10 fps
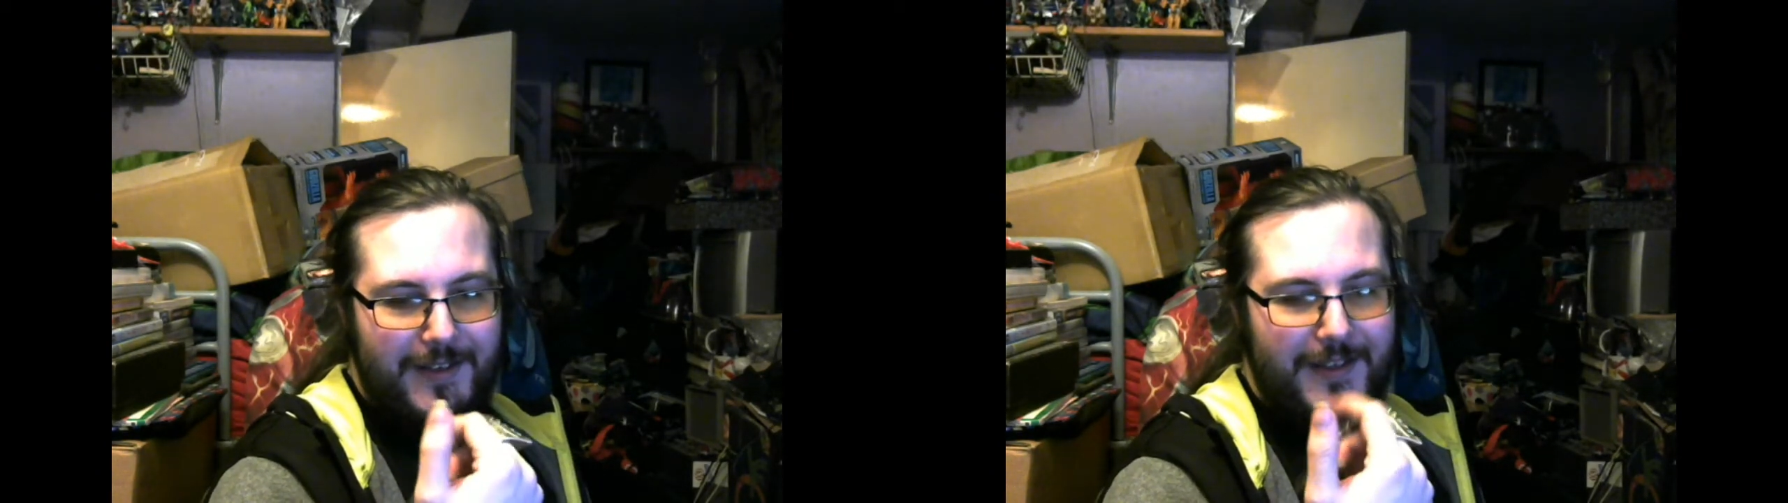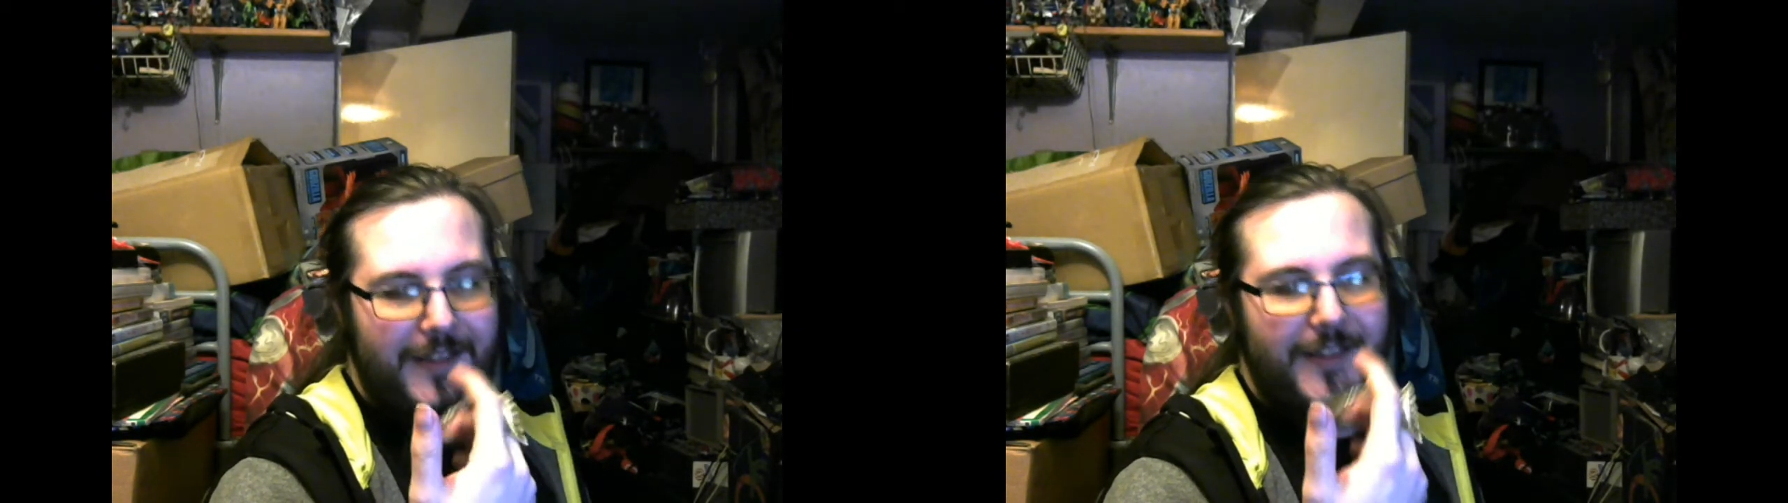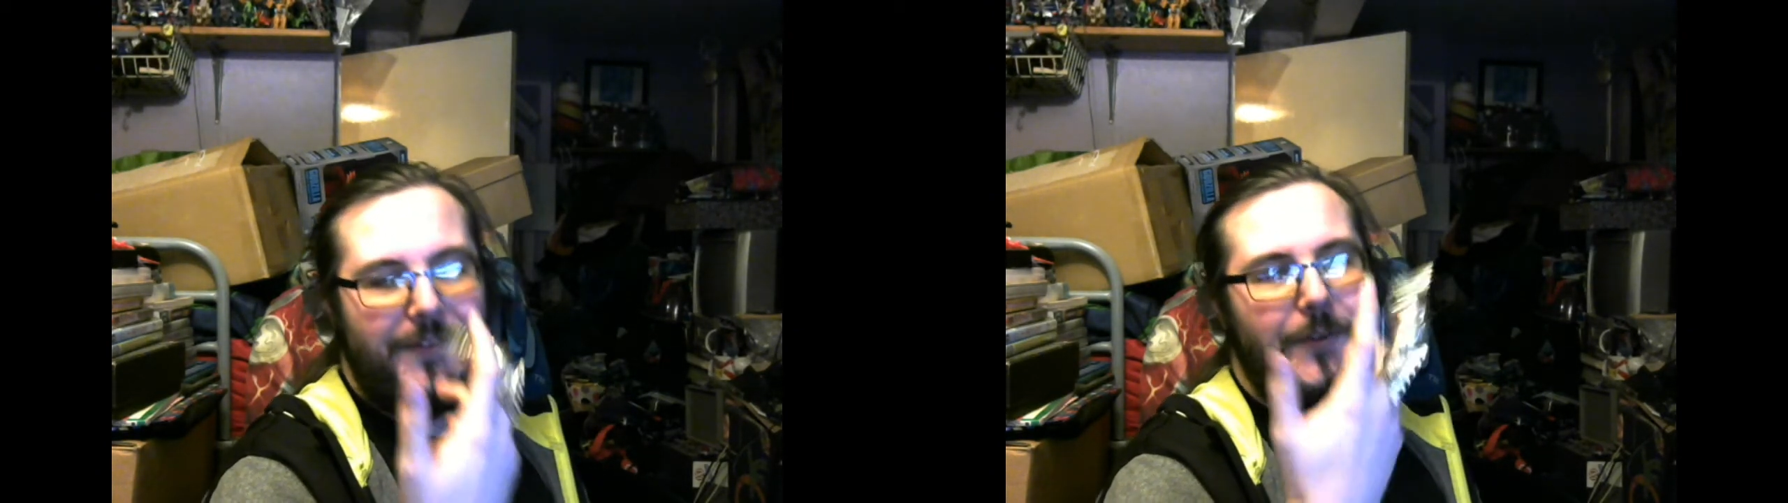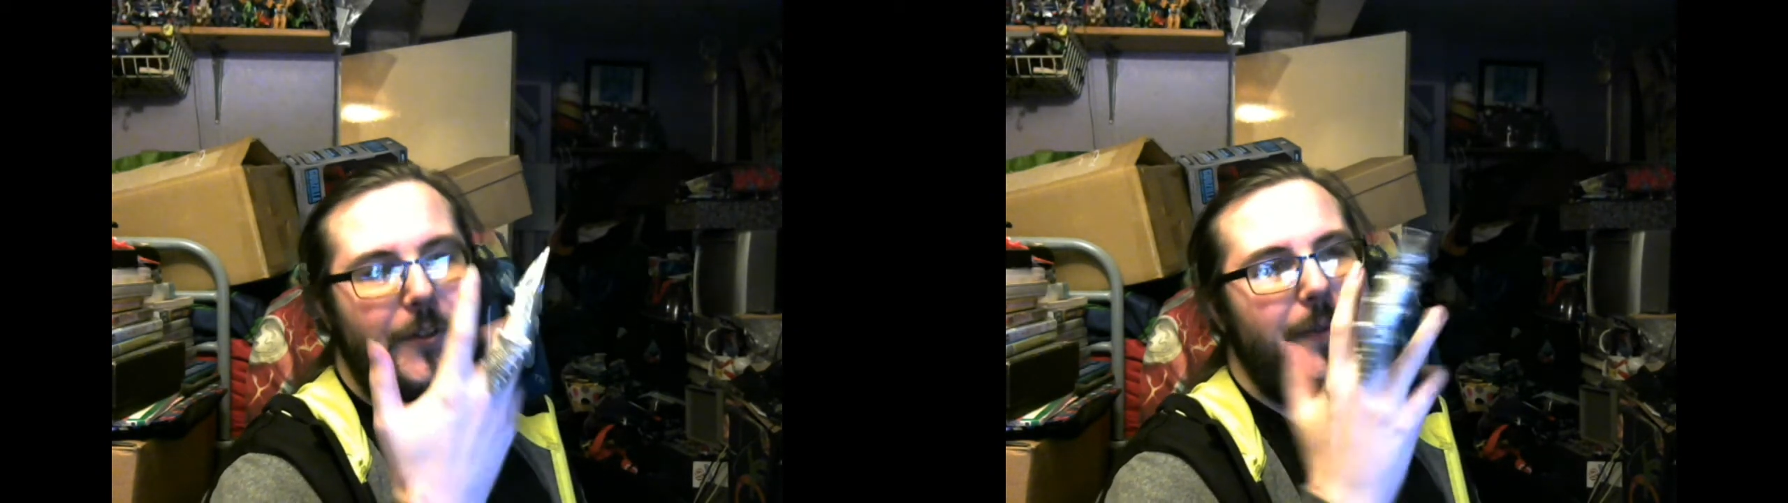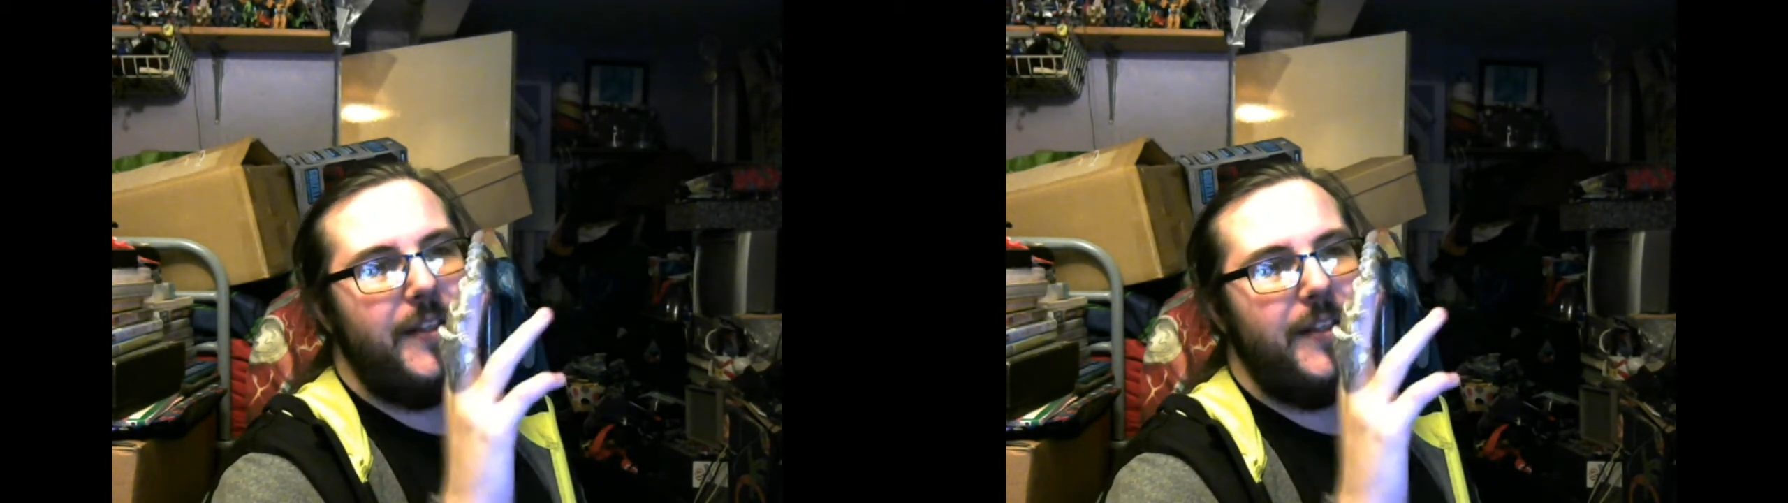And I thought to
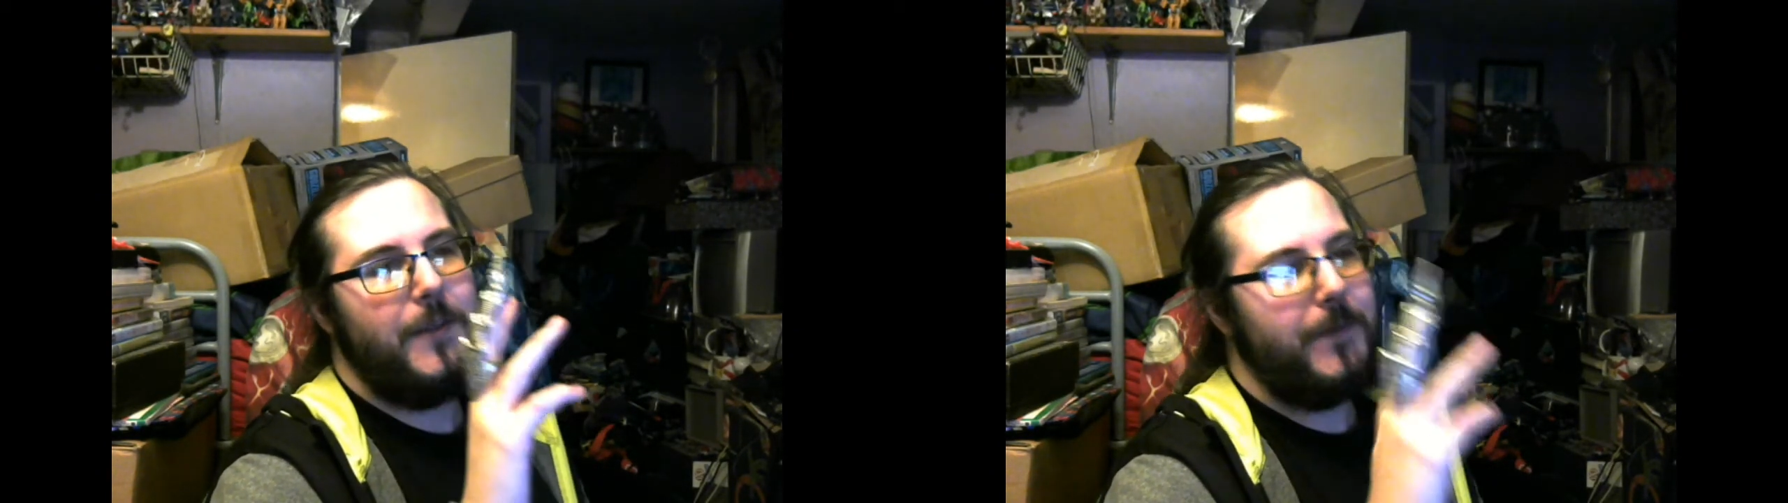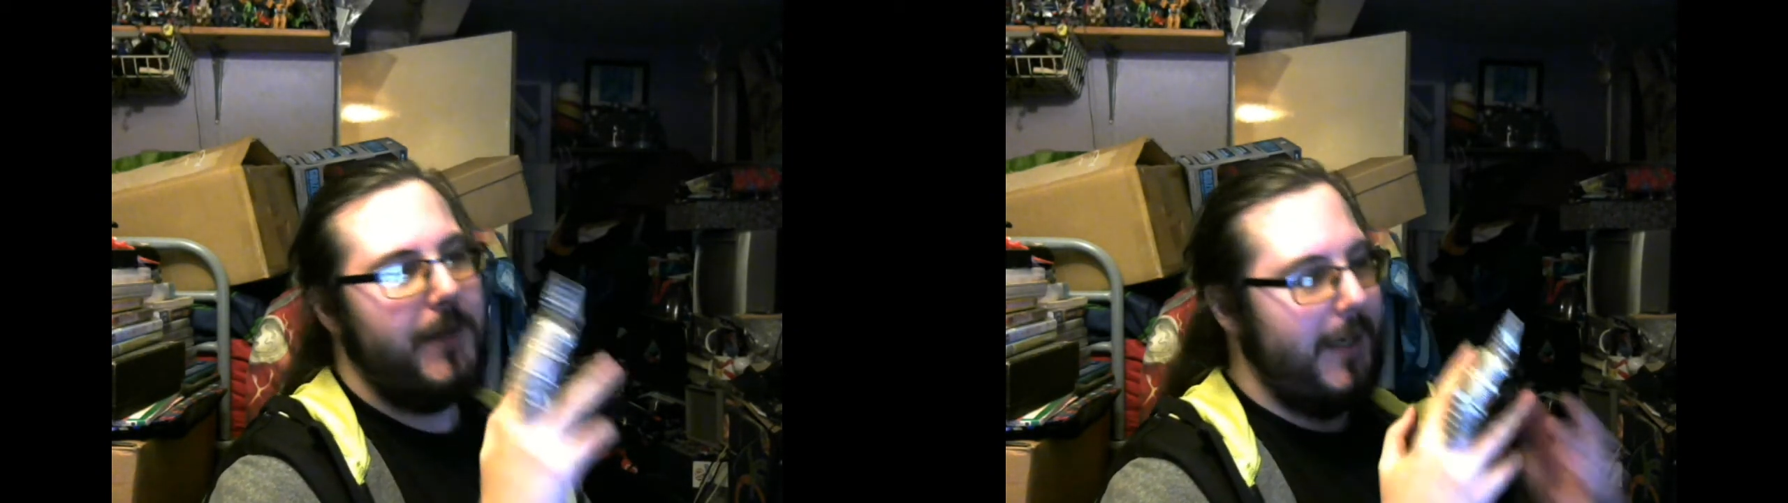myself,